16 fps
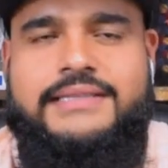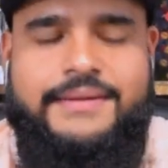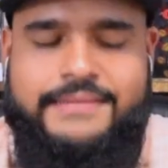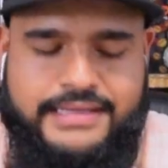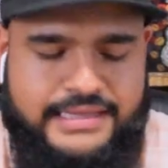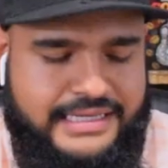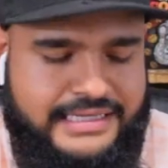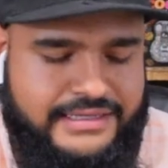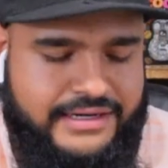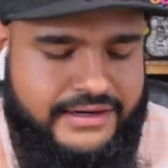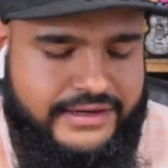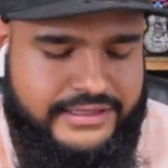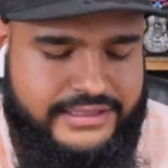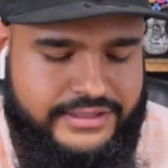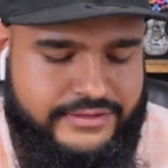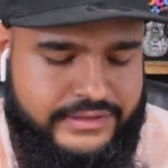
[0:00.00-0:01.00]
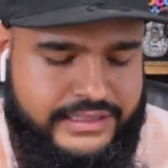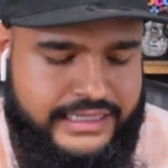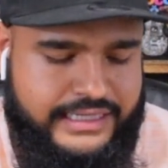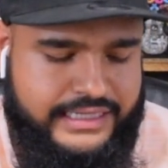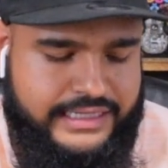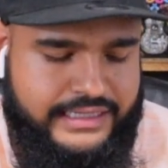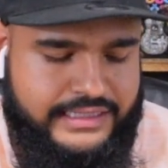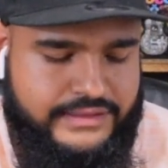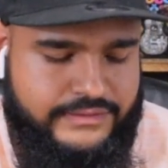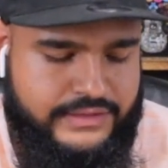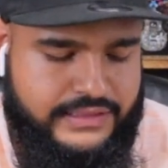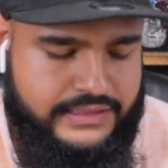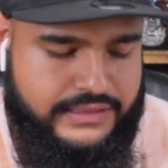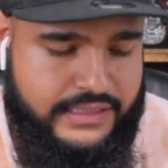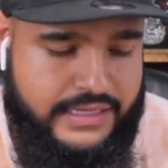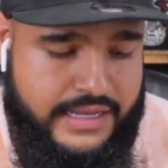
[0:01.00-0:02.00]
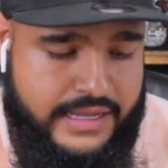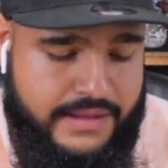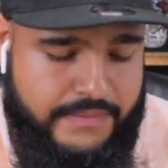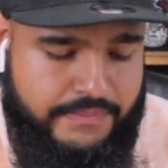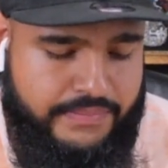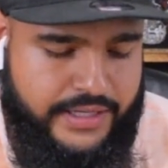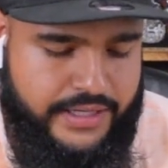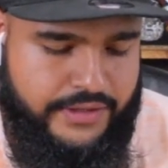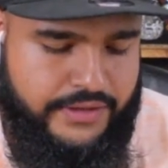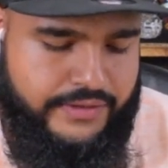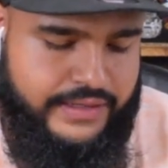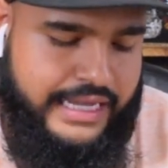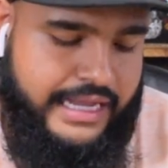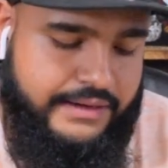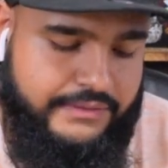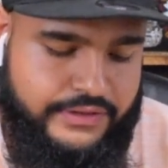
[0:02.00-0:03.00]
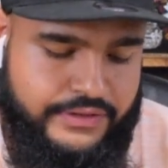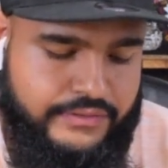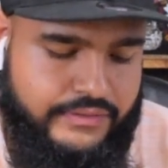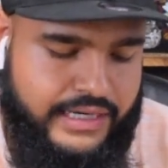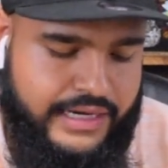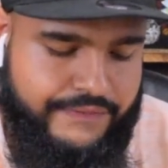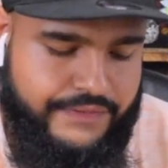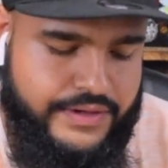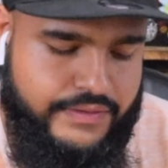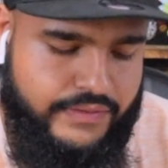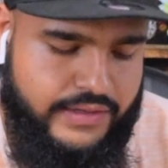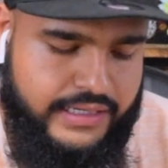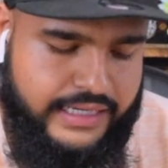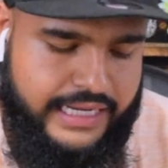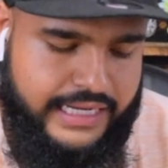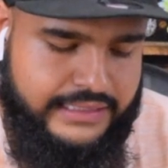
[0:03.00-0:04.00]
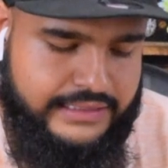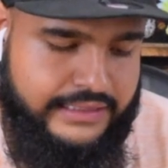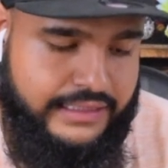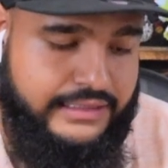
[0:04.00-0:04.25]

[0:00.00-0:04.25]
I mean, these are just ridiculous ones, but you can do whatever you want, guys.